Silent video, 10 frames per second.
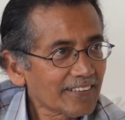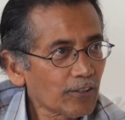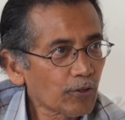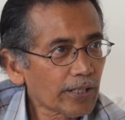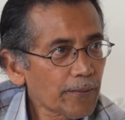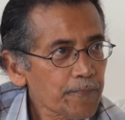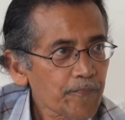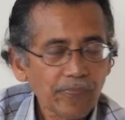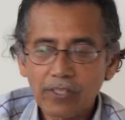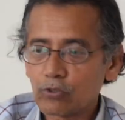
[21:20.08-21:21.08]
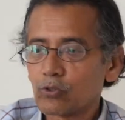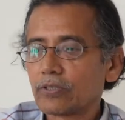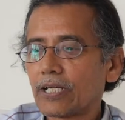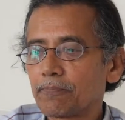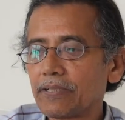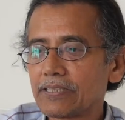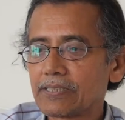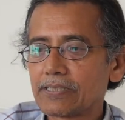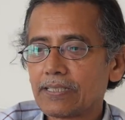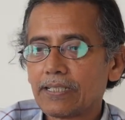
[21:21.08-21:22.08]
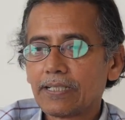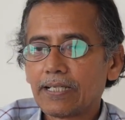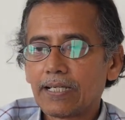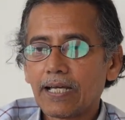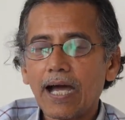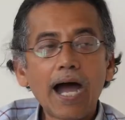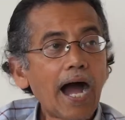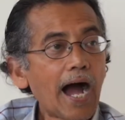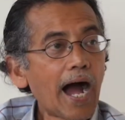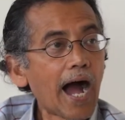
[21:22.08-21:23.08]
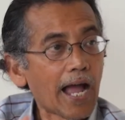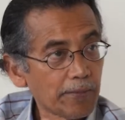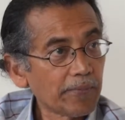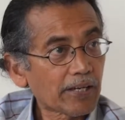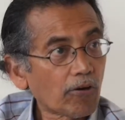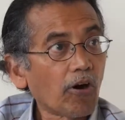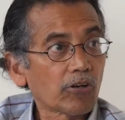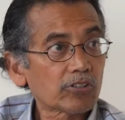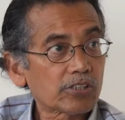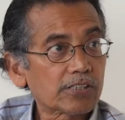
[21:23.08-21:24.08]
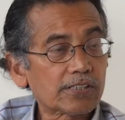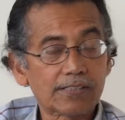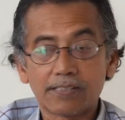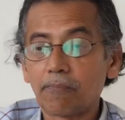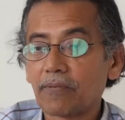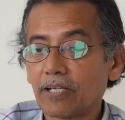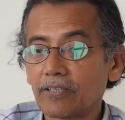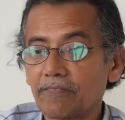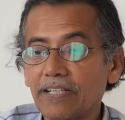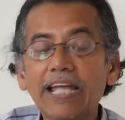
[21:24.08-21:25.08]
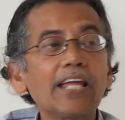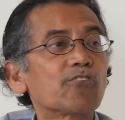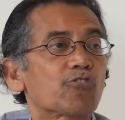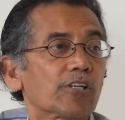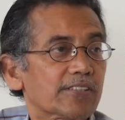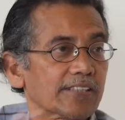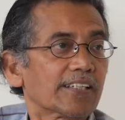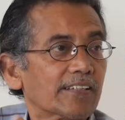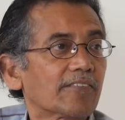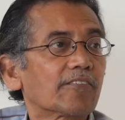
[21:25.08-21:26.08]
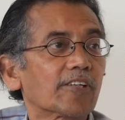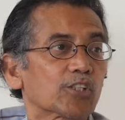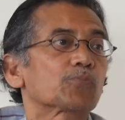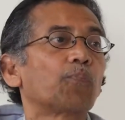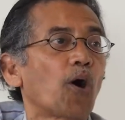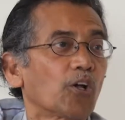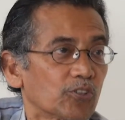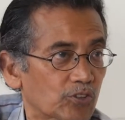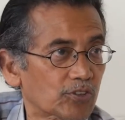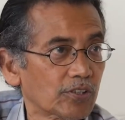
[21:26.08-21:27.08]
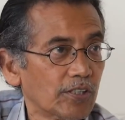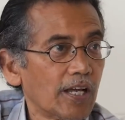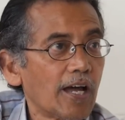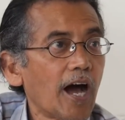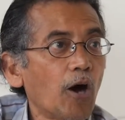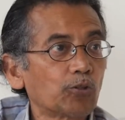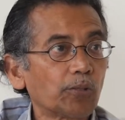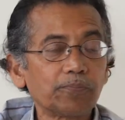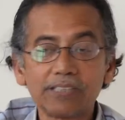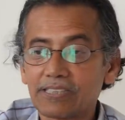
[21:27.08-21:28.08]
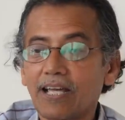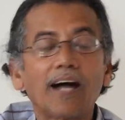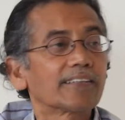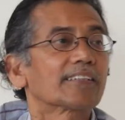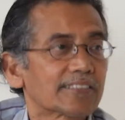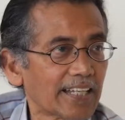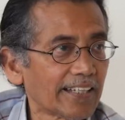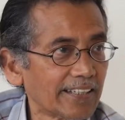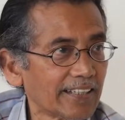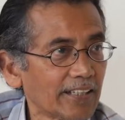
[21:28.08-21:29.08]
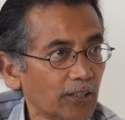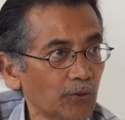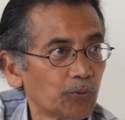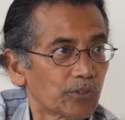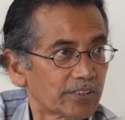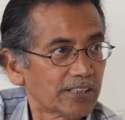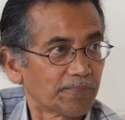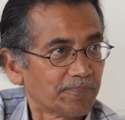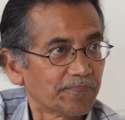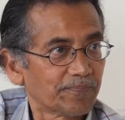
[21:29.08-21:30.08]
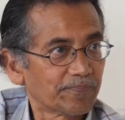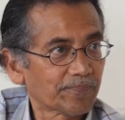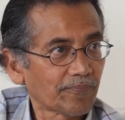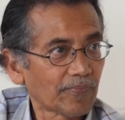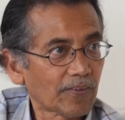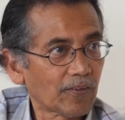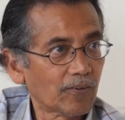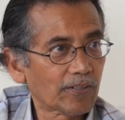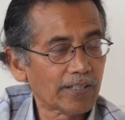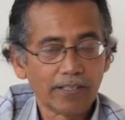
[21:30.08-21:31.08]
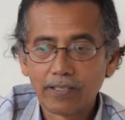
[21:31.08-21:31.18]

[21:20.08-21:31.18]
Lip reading: Okay? So that means I may cause some kind of interesting response out of this understanding towards him. Okay?